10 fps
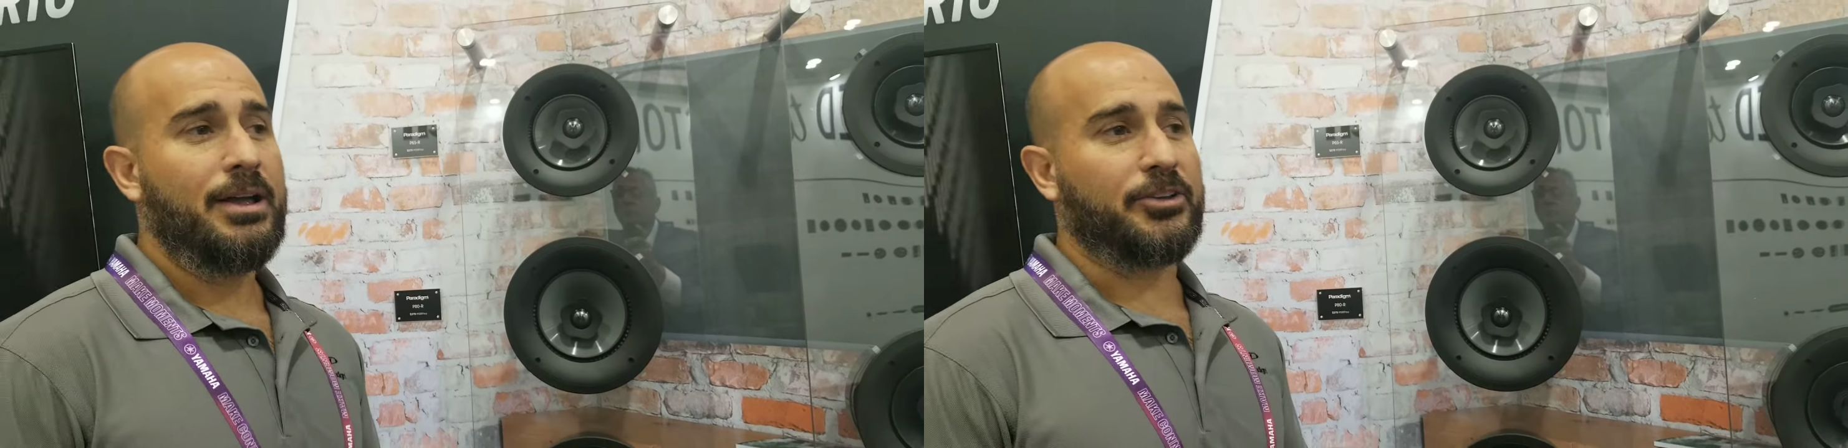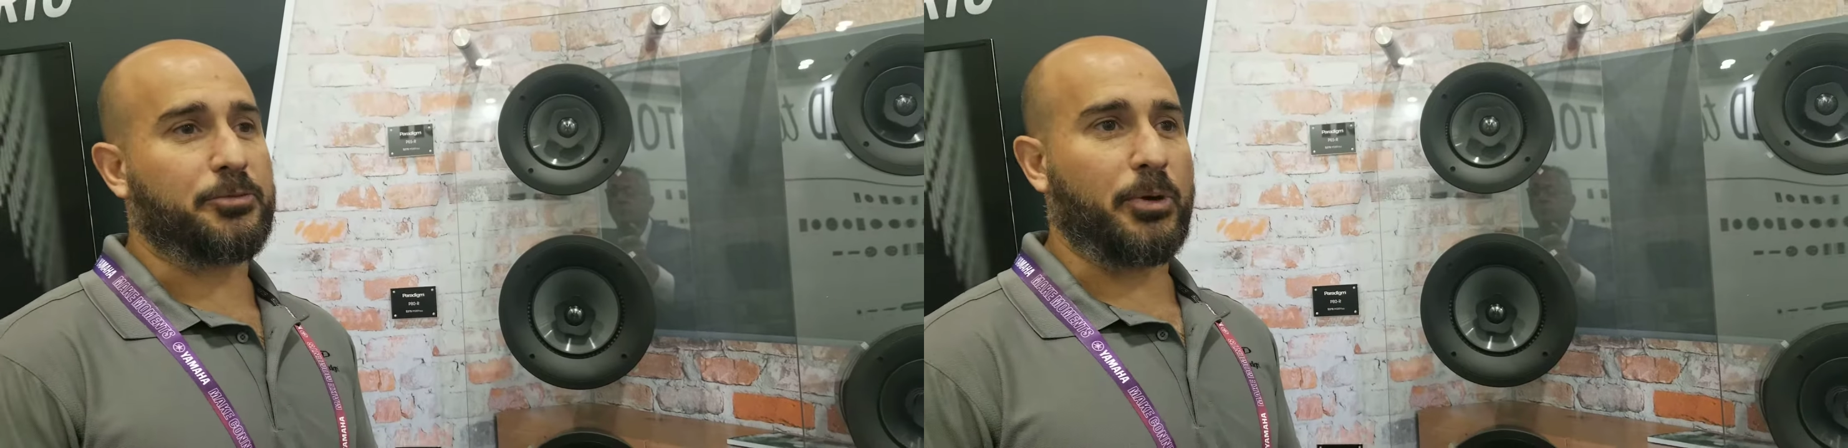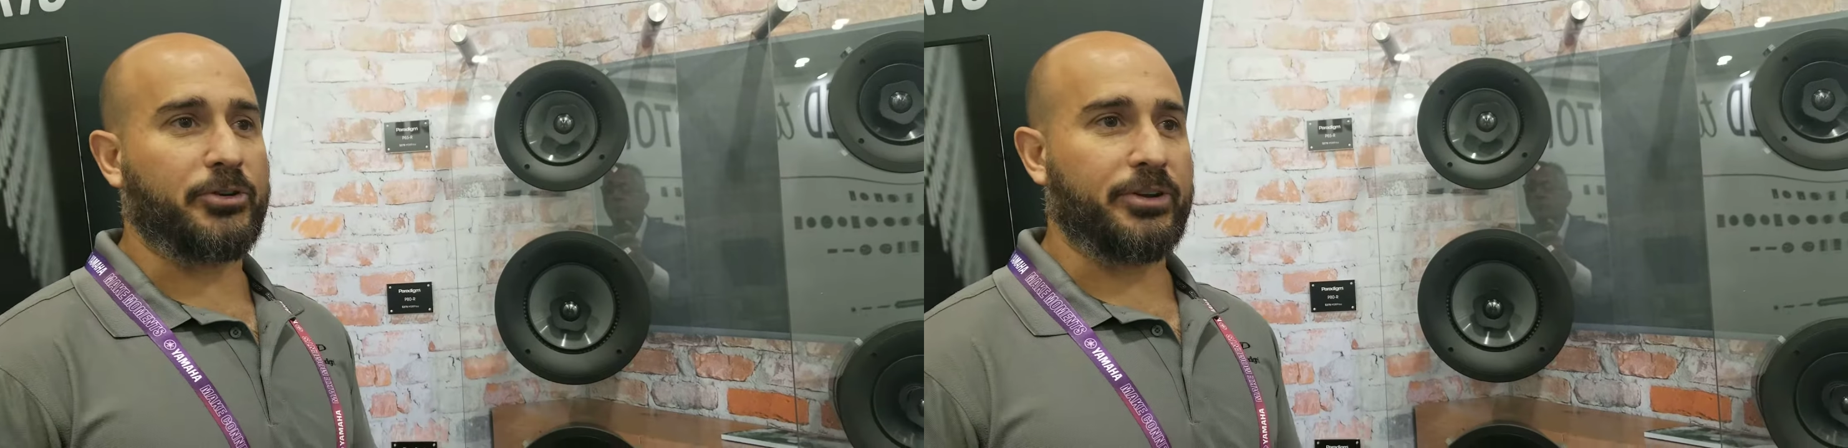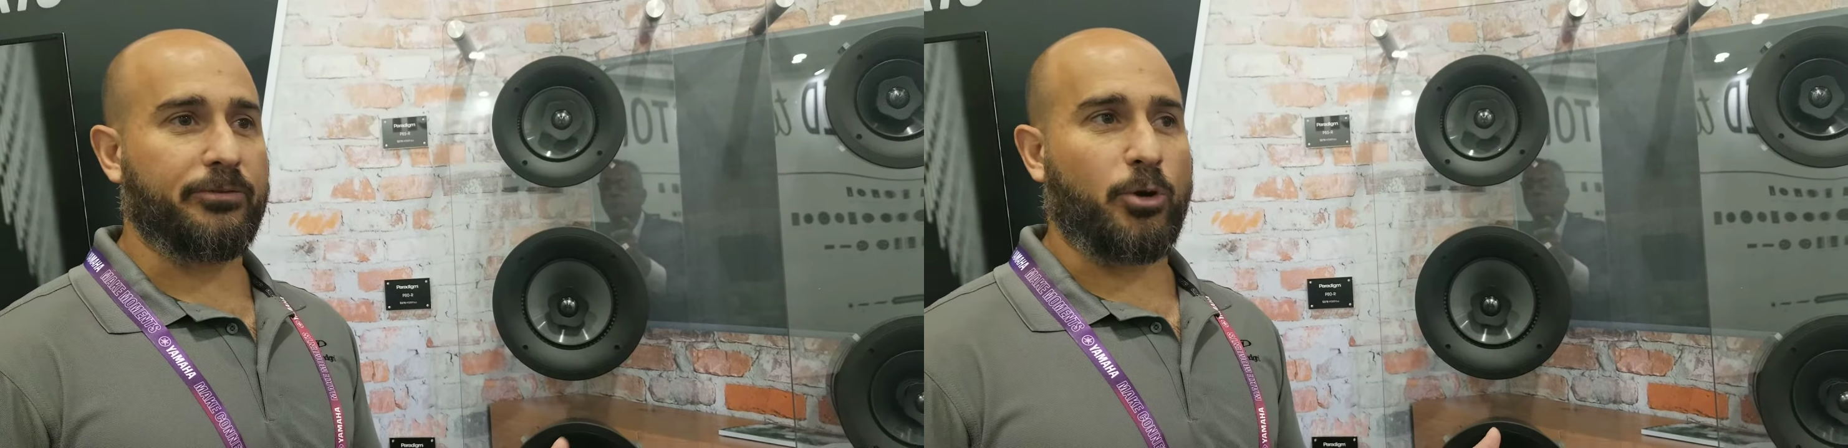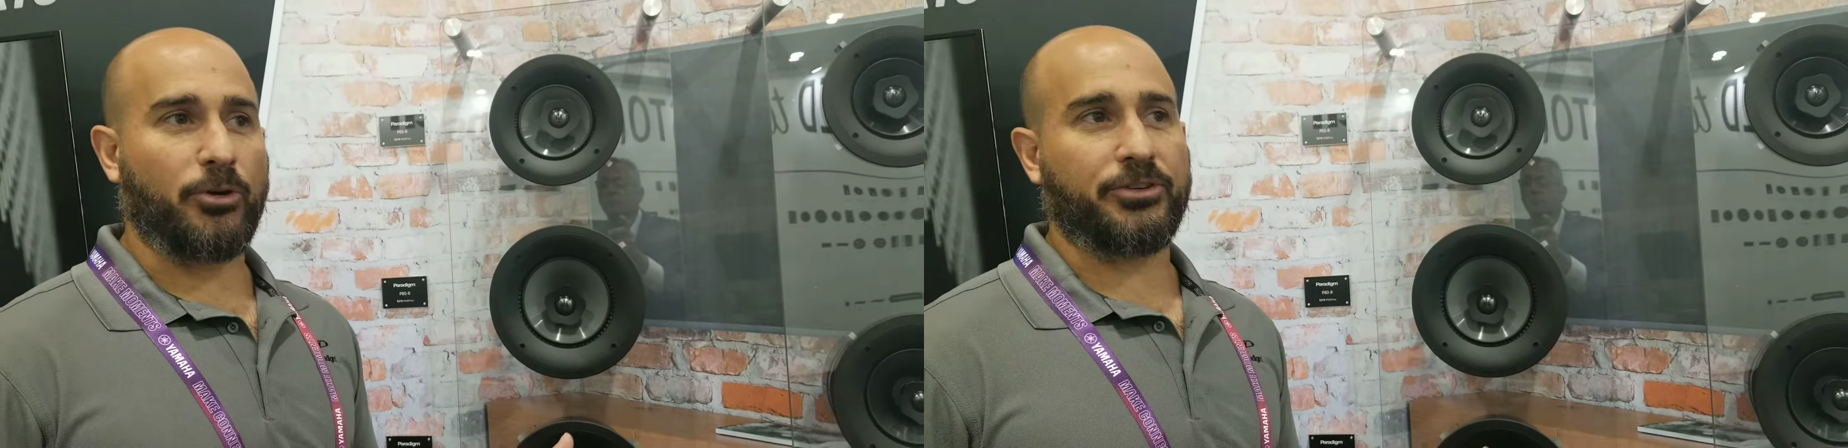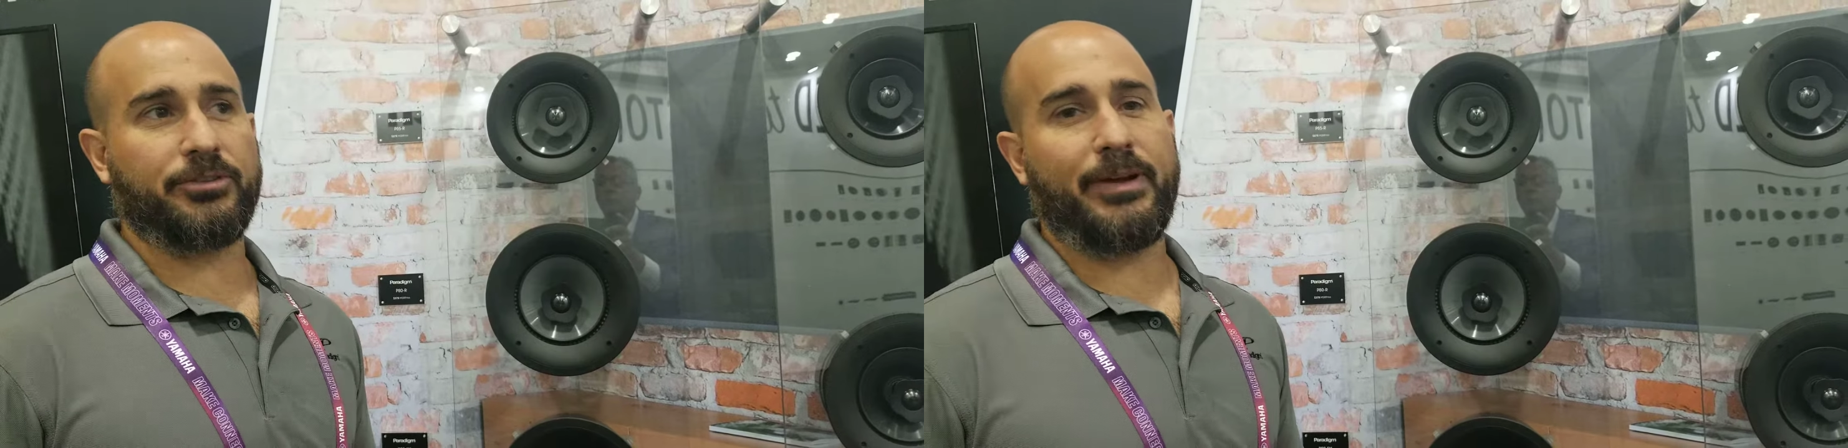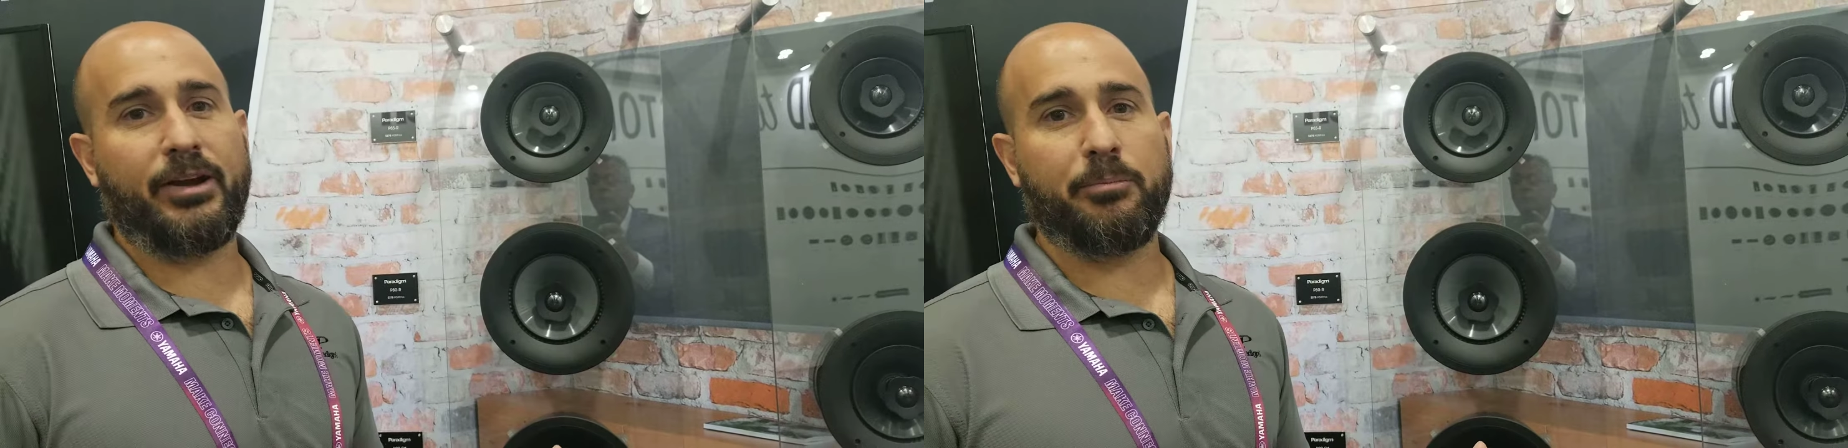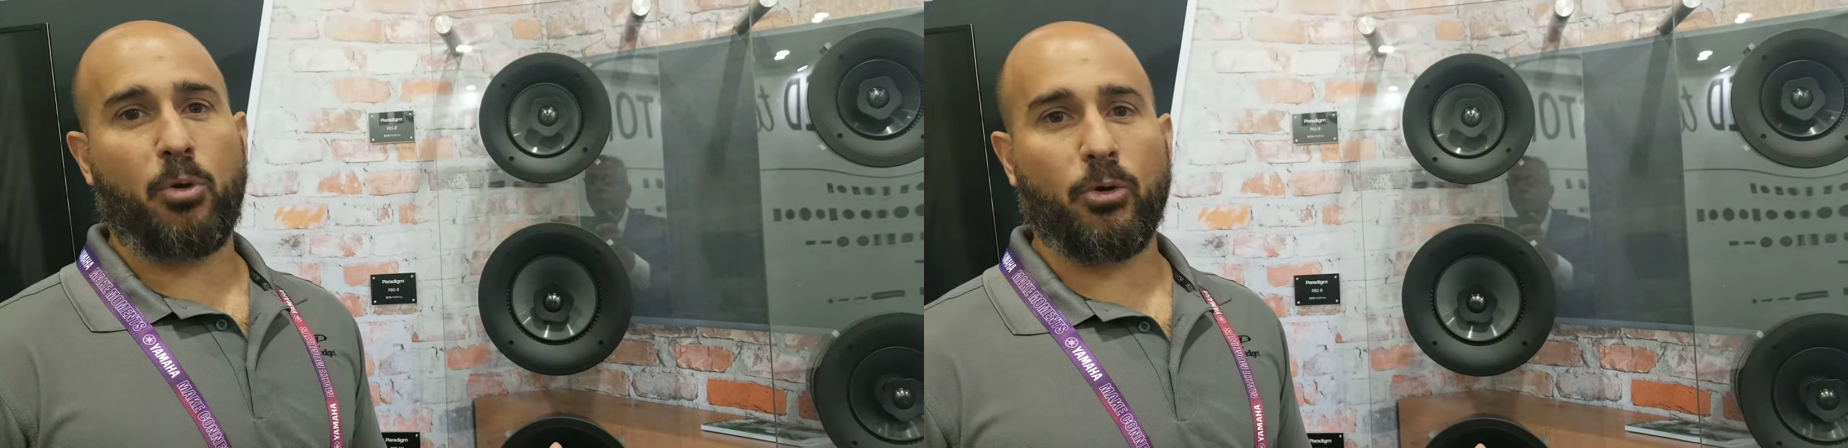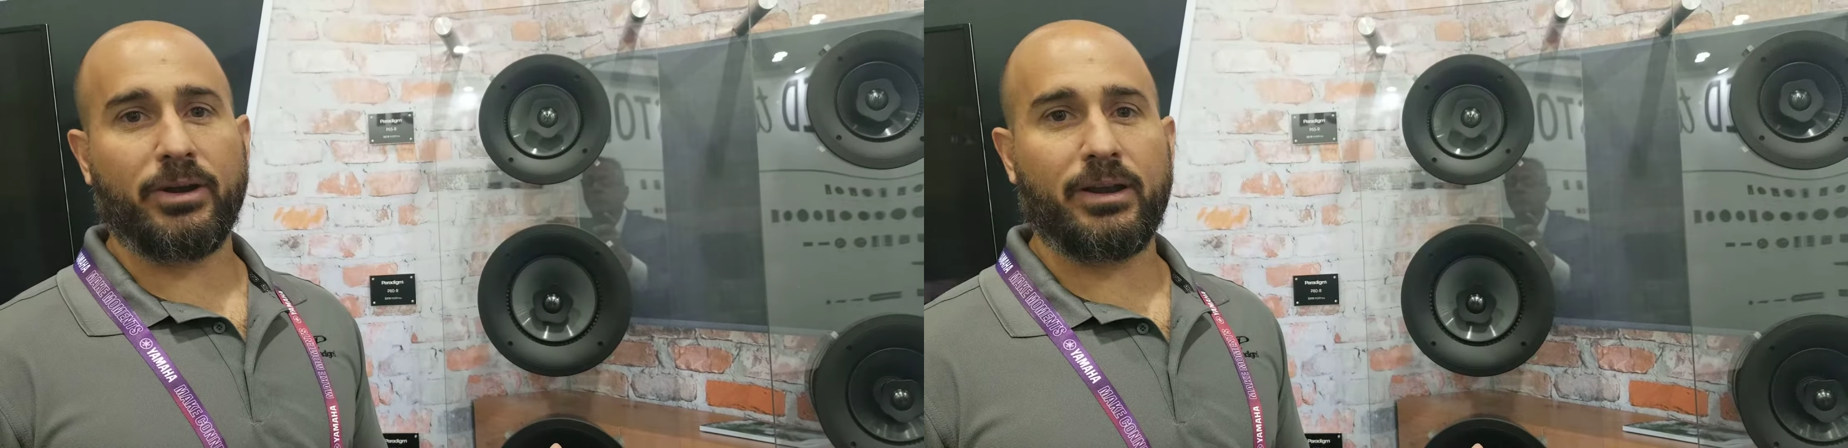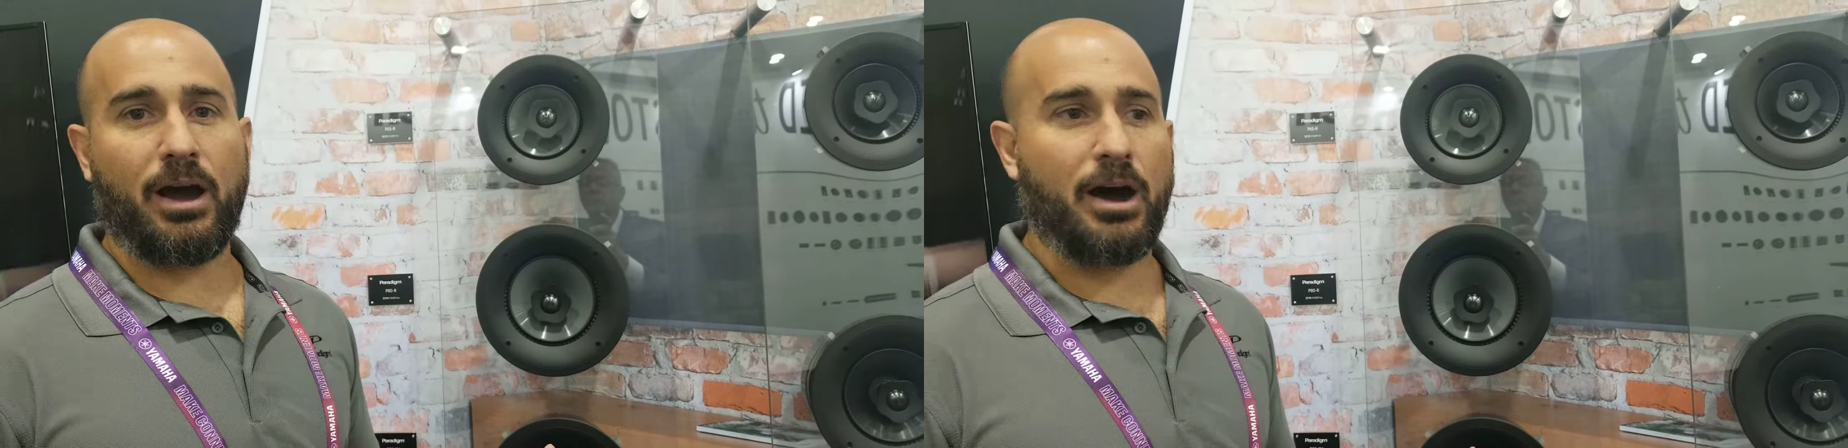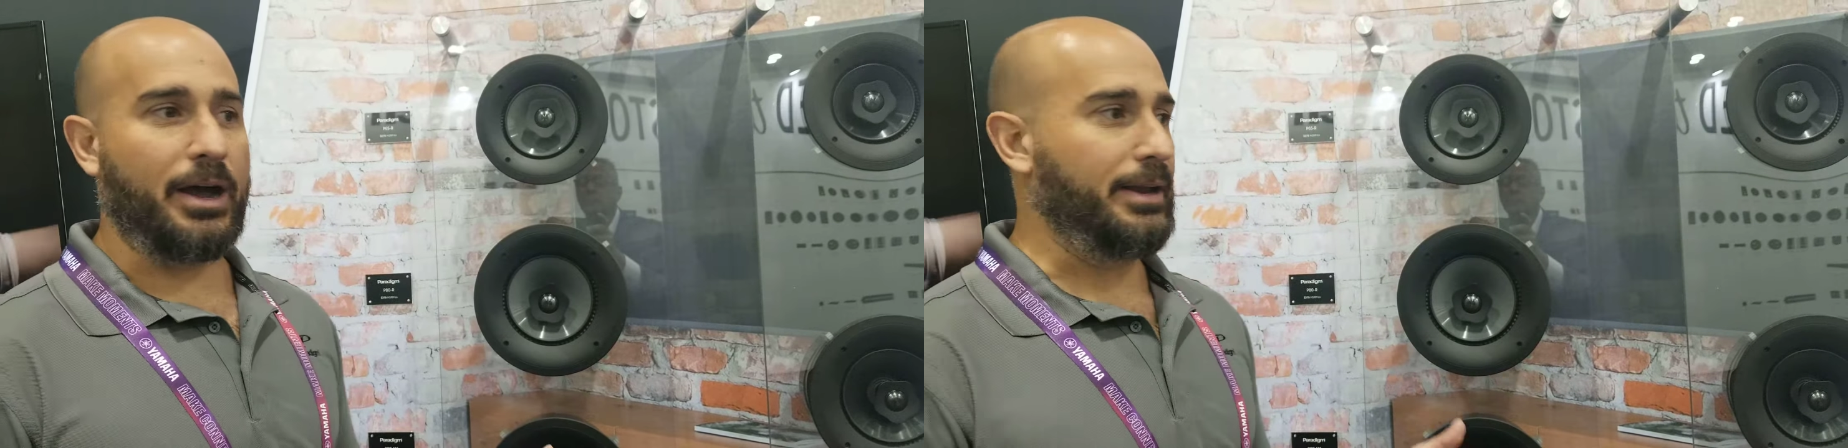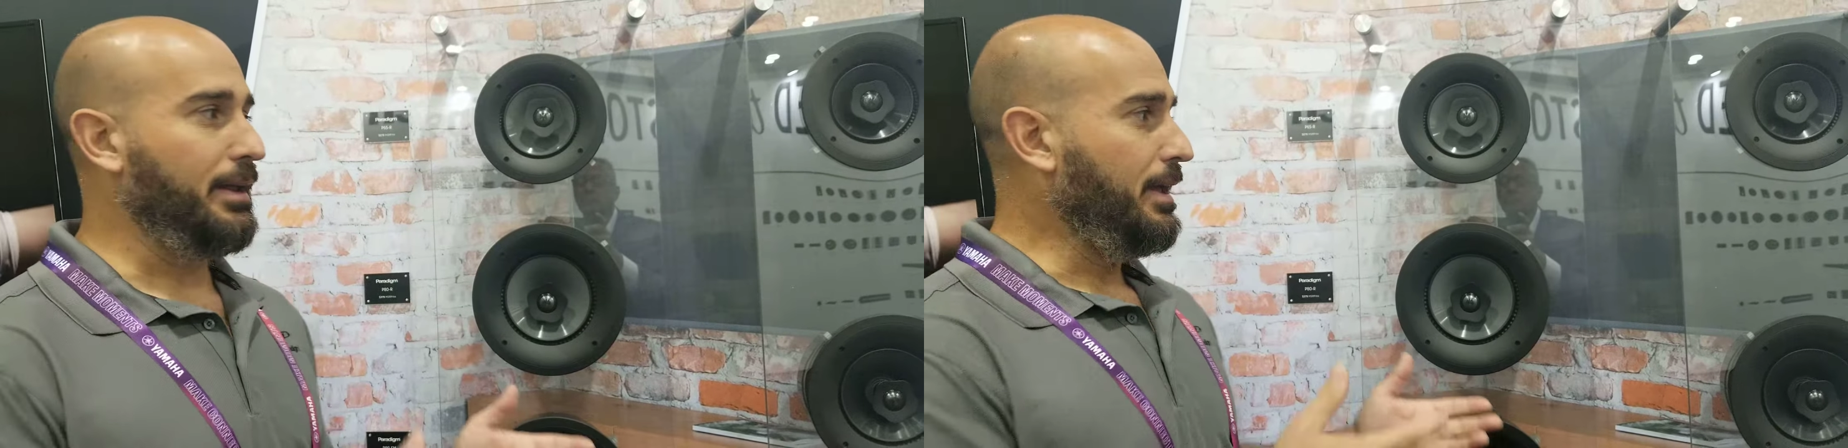Dispersion, of course, is very important on